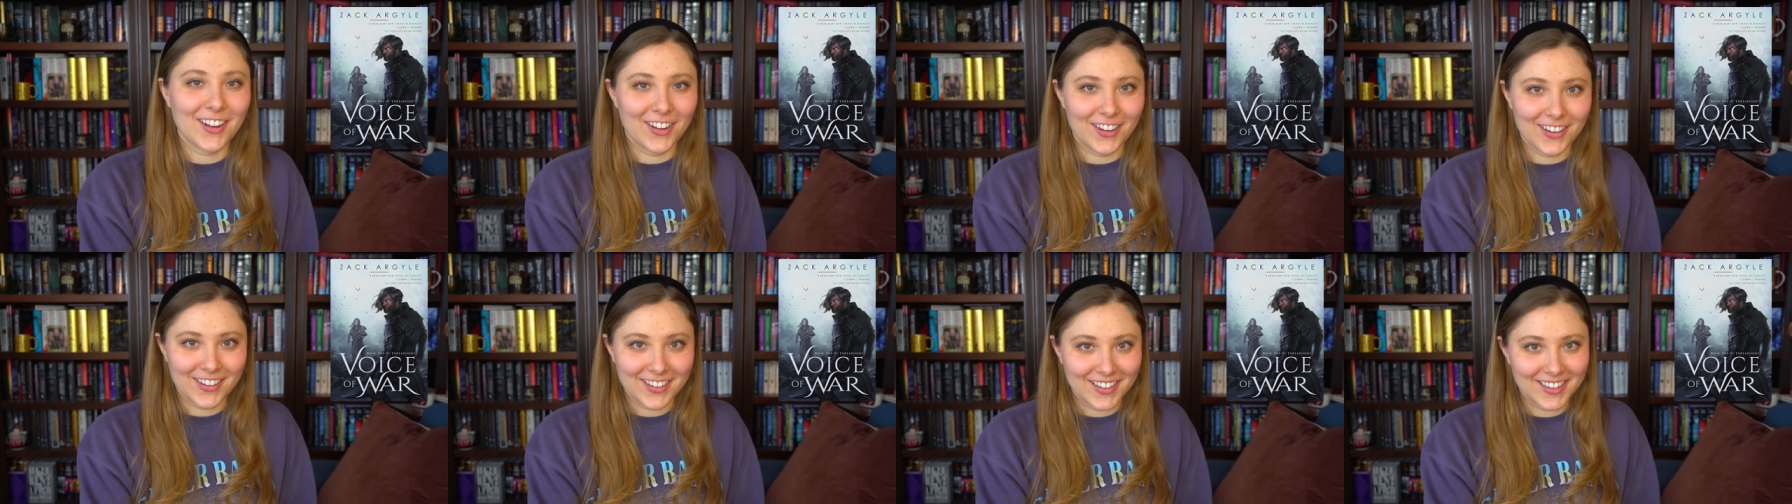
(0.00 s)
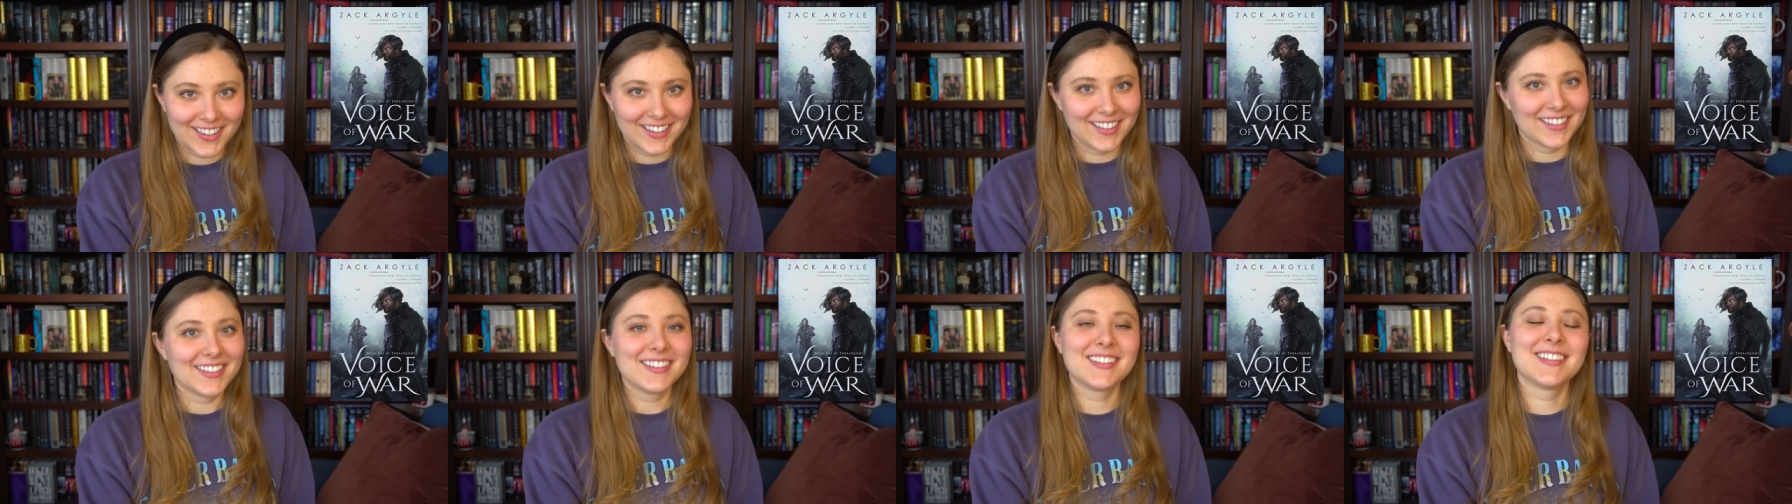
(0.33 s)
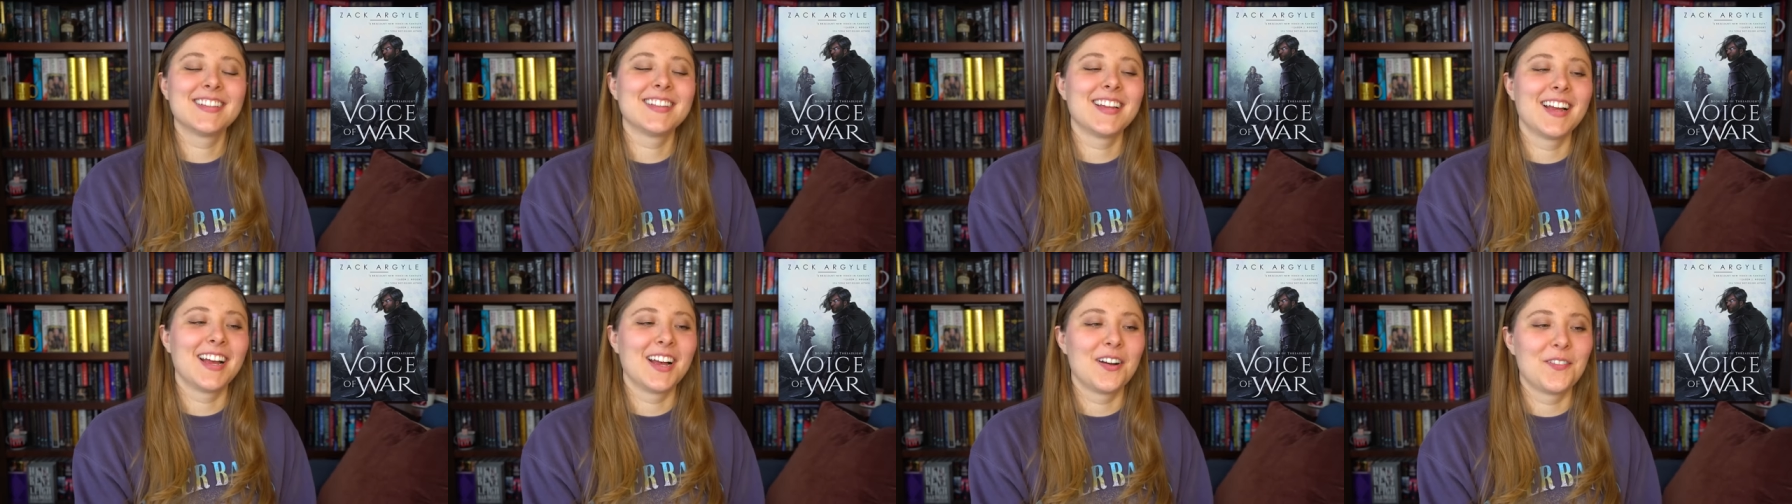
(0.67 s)

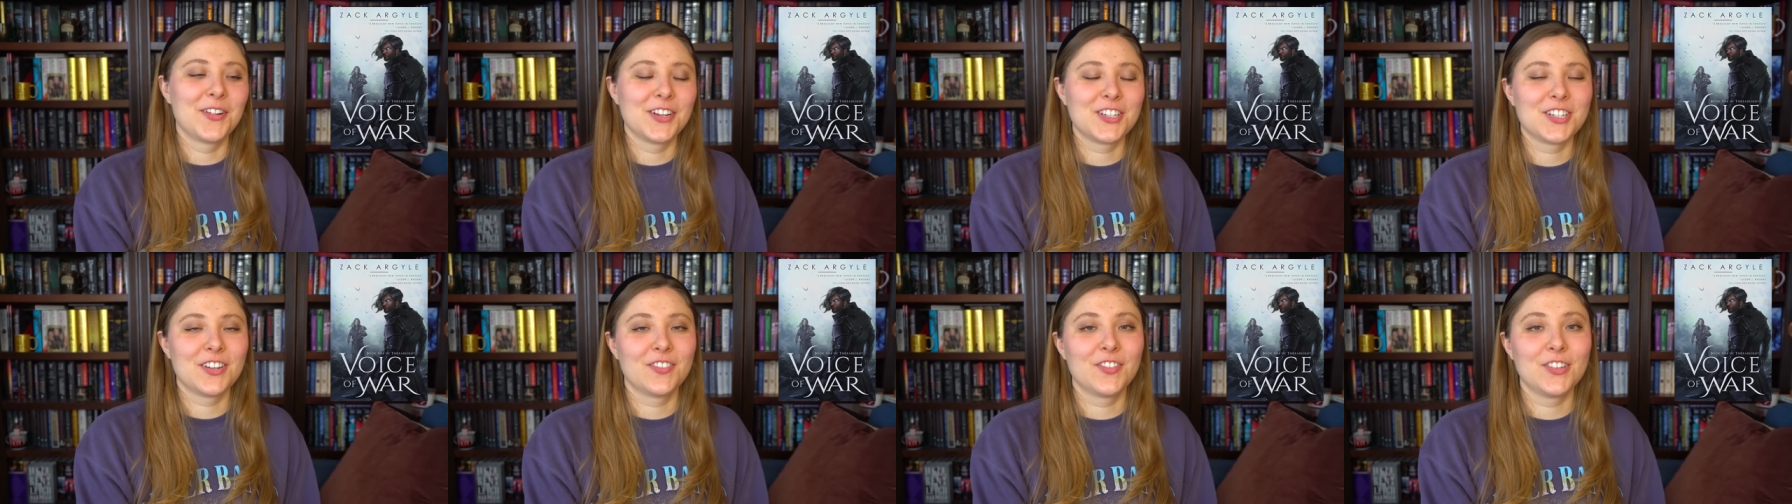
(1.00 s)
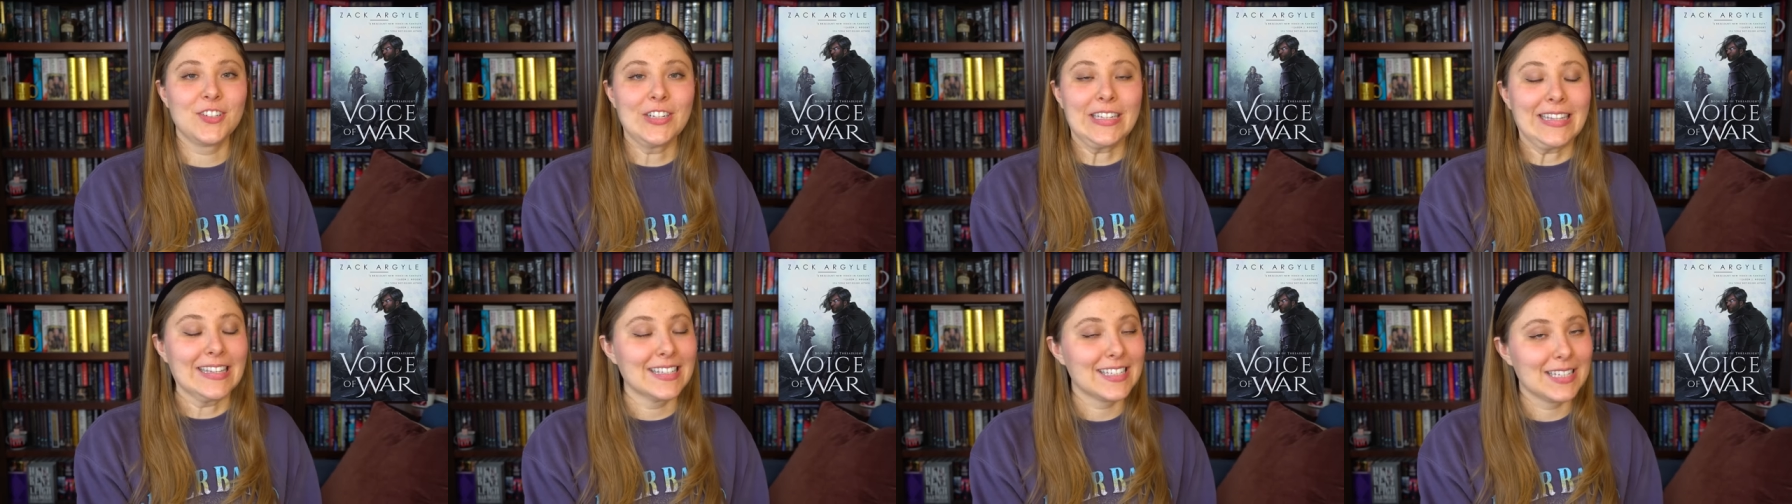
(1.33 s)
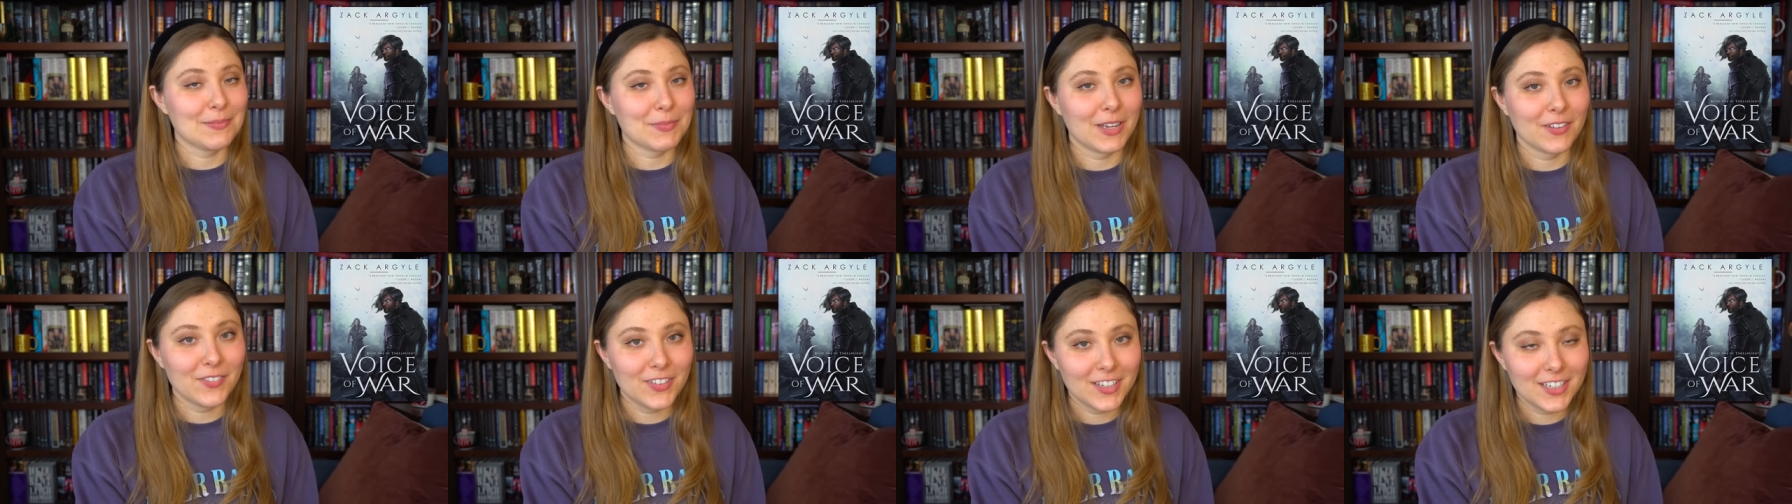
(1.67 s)
Argyle, which if you didn't see
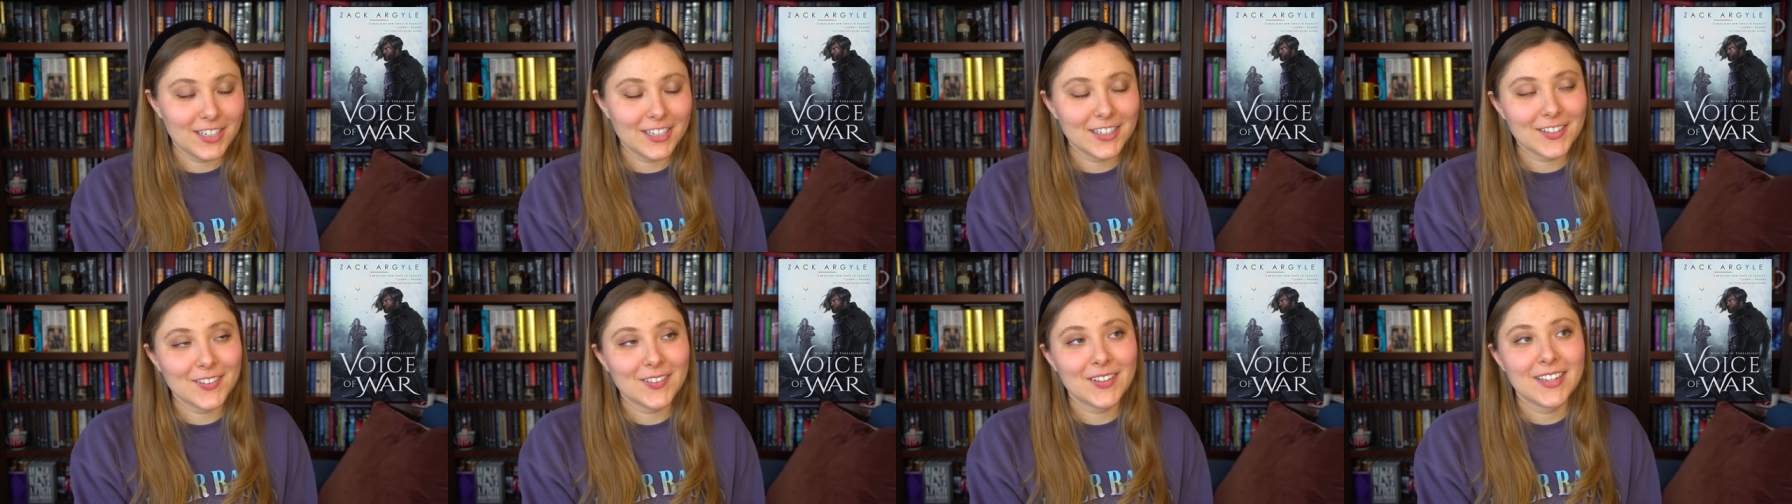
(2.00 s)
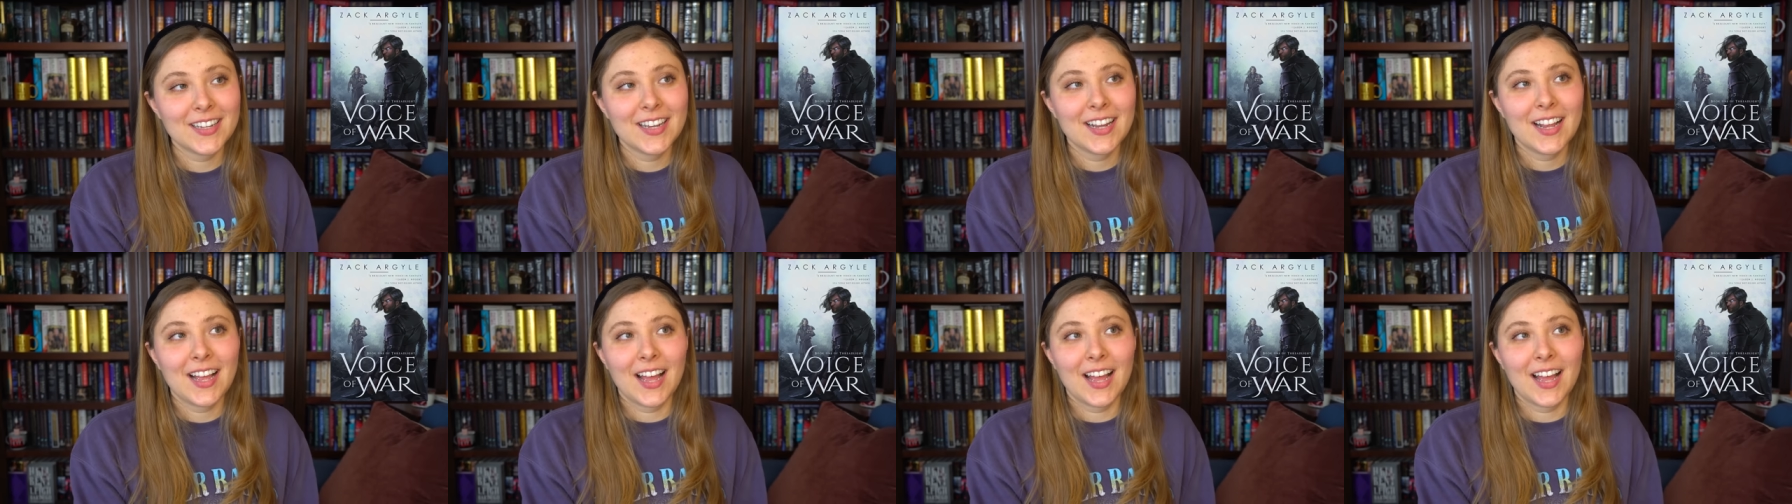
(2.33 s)
my video,